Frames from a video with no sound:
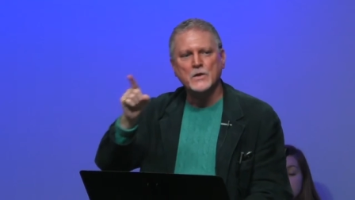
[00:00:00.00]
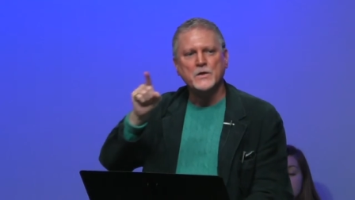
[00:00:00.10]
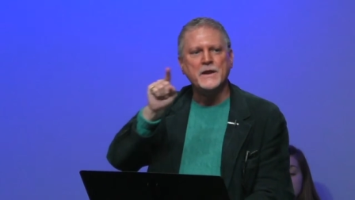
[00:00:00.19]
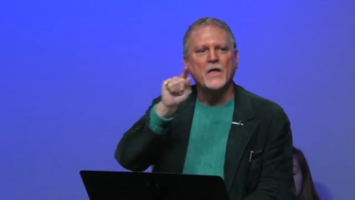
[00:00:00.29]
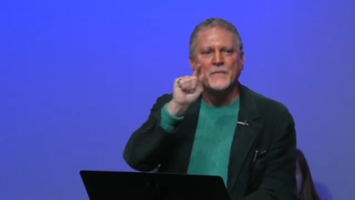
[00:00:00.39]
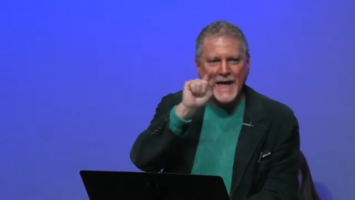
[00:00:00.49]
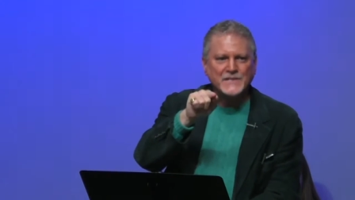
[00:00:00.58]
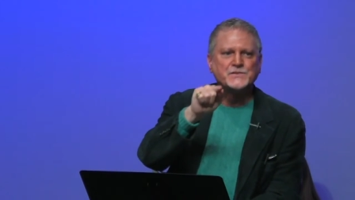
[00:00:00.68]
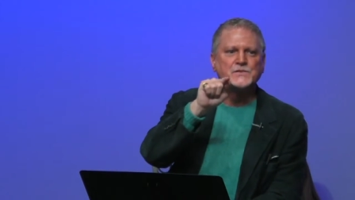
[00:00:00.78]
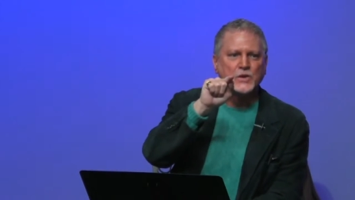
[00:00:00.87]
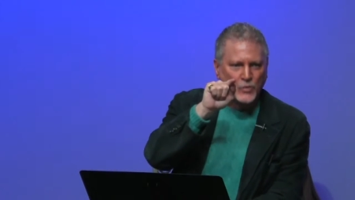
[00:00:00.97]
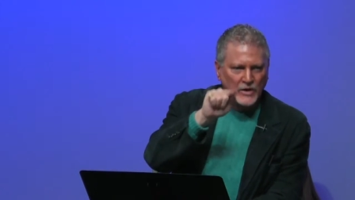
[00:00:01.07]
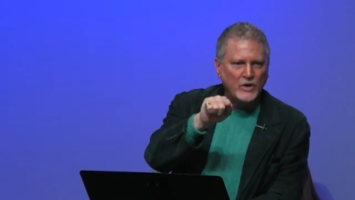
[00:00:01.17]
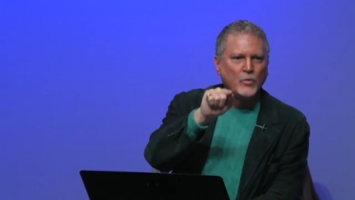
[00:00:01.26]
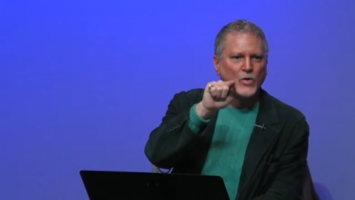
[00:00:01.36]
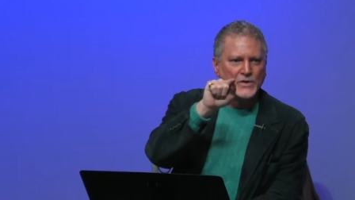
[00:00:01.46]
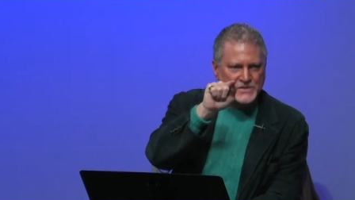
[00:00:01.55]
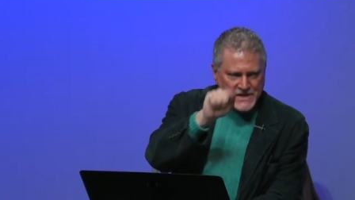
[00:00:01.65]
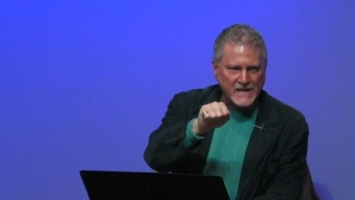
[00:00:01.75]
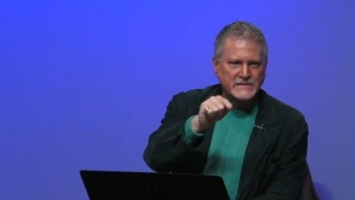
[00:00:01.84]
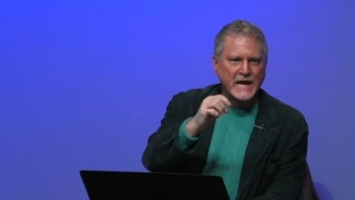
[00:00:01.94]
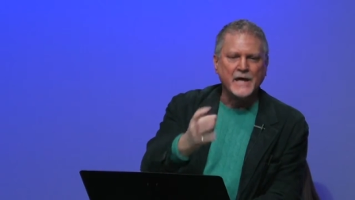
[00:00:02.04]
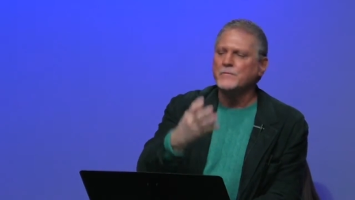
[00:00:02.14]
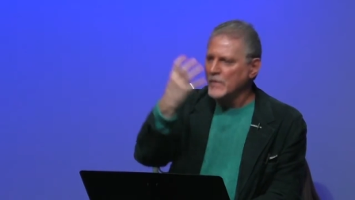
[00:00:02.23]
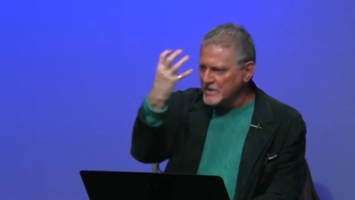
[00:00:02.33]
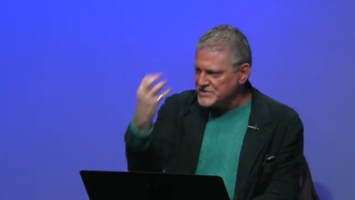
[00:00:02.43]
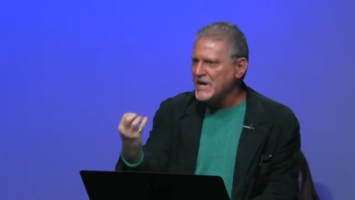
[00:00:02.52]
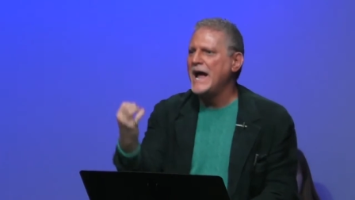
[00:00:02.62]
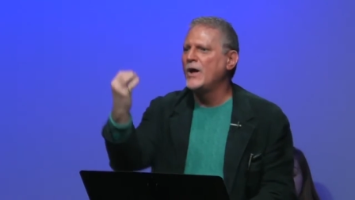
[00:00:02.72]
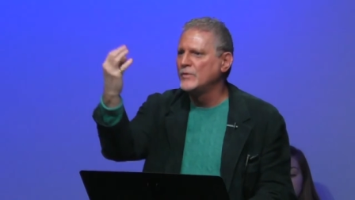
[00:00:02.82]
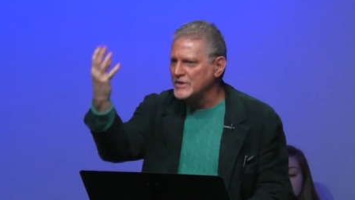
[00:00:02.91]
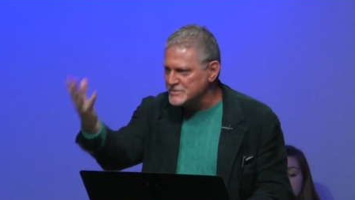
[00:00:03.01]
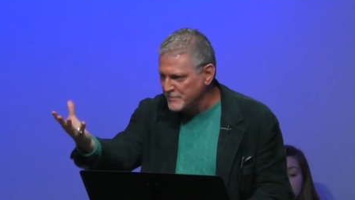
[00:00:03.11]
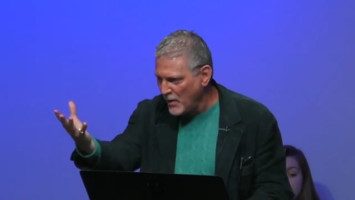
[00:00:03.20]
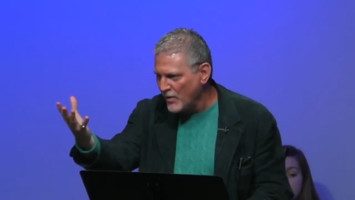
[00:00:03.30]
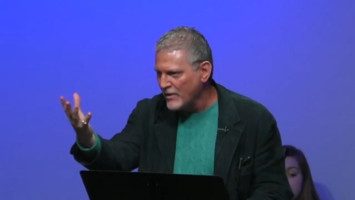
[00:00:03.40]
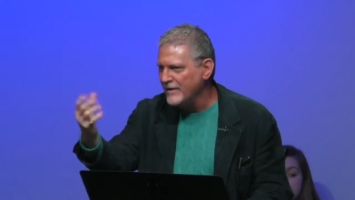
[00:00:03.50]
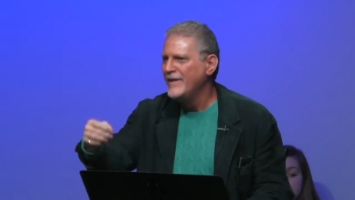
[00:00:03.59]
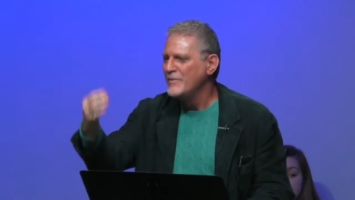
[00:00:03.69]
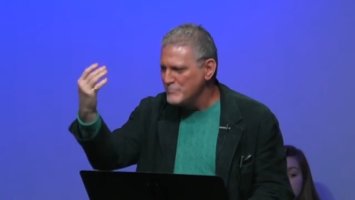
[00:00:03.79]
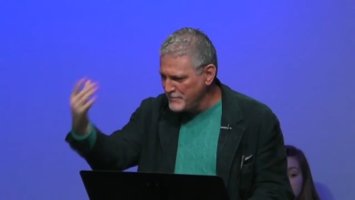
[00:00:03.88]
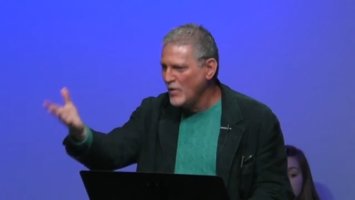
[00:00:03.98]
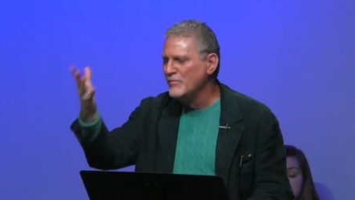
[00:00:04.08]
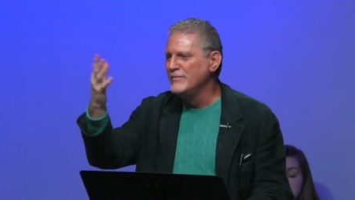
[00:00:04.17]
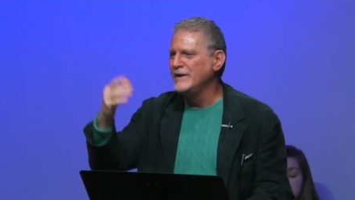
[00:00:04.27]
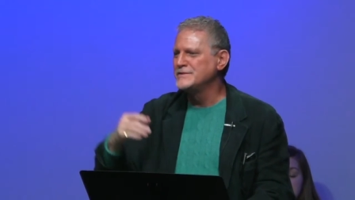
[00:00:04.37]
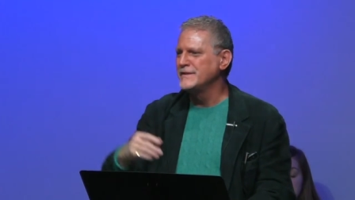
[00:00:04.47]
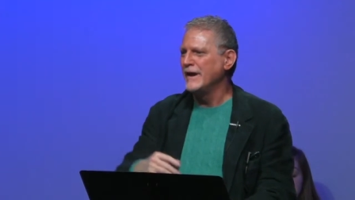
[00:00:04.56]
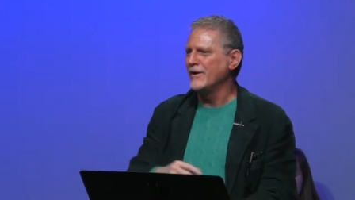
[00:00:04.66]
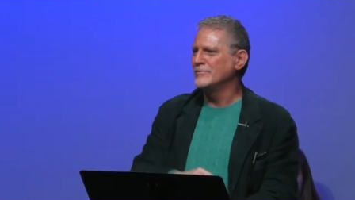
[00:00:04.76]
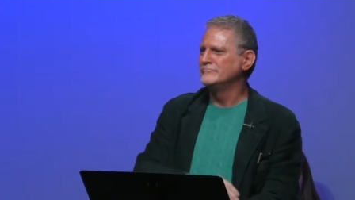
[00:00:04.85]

Now, that's the Greek word teknon, when a child is born. Boom, it's there.